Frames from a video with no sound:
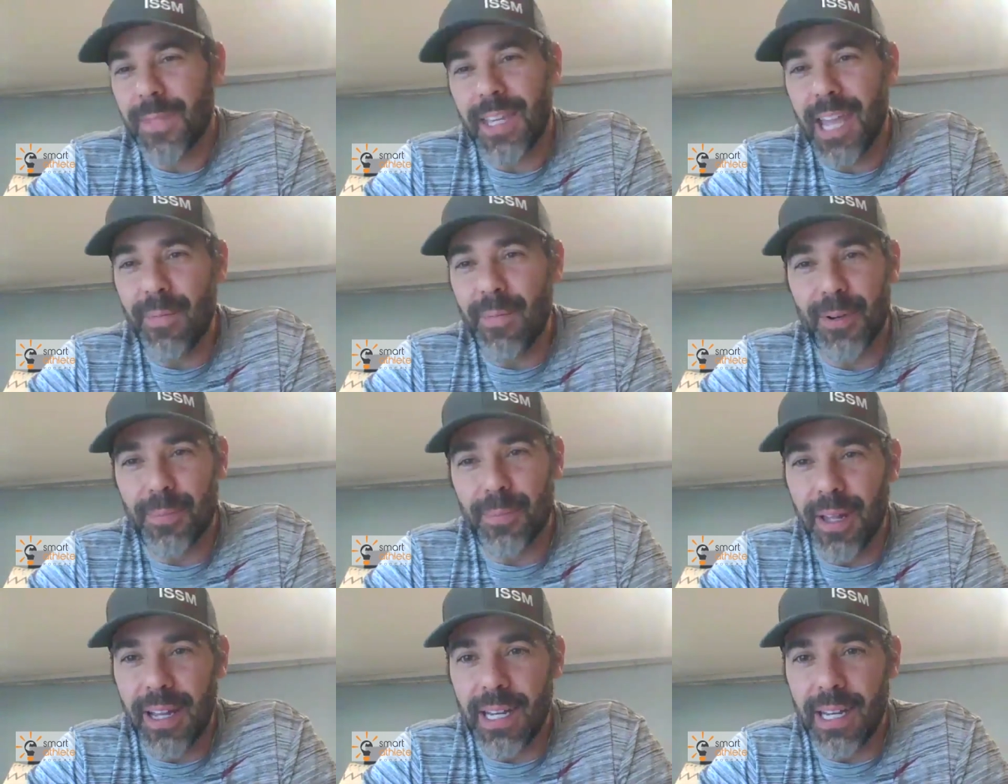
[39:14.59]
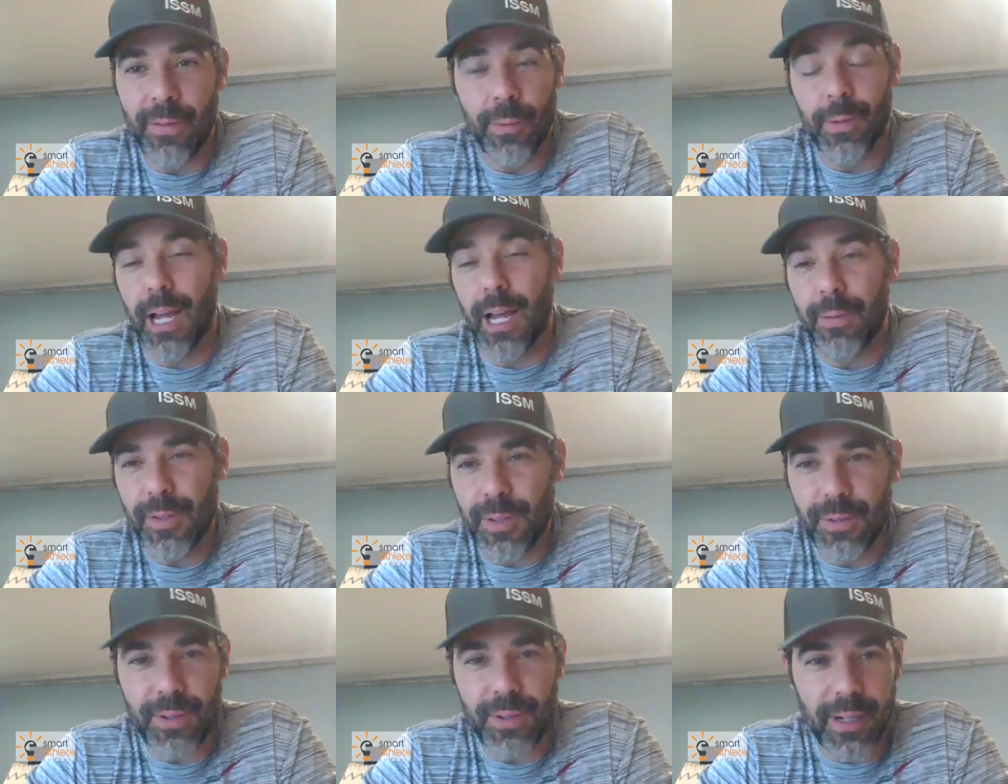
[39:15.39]
came into play, and even when I was
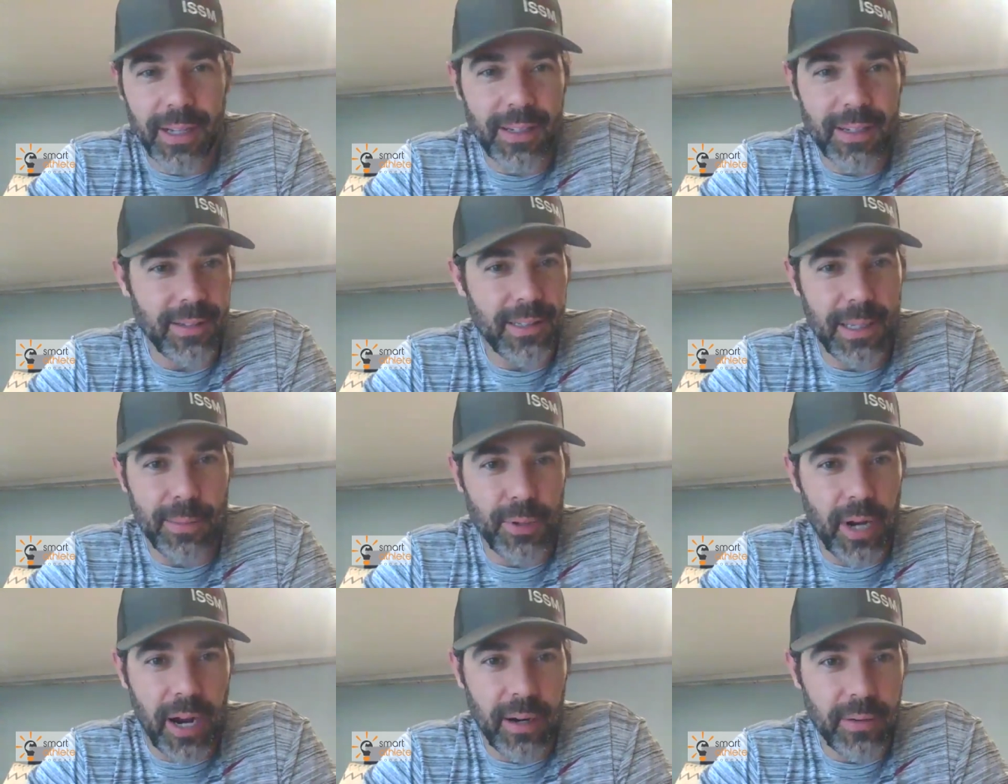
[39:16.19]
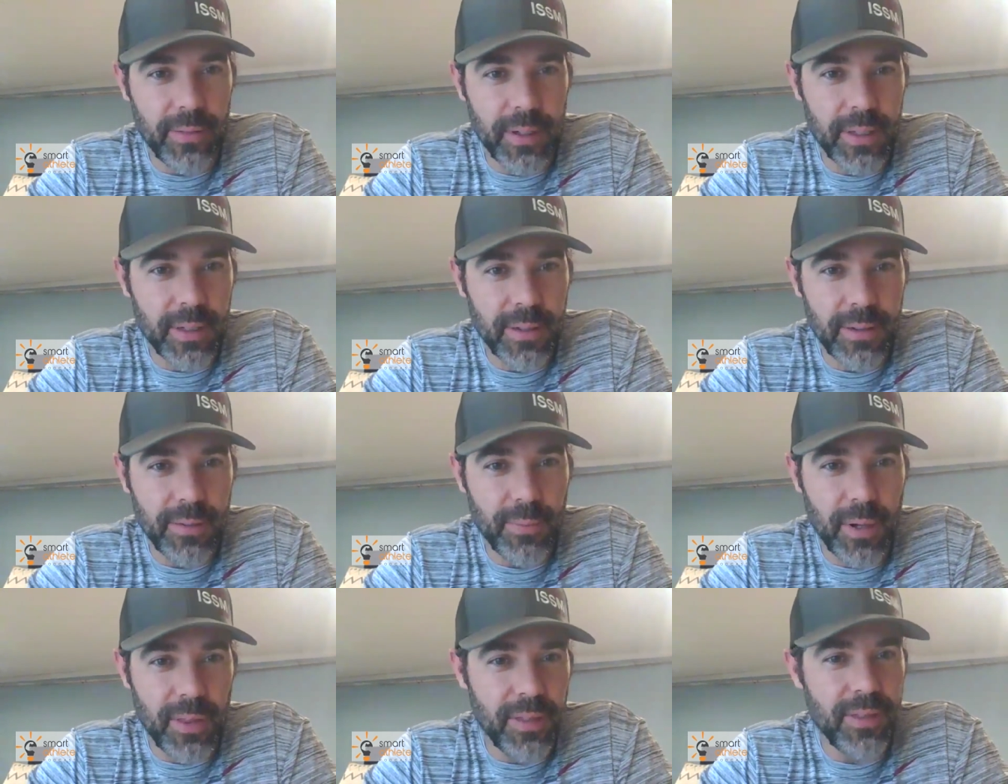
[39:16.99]
doing it, I couldn't keep track of it with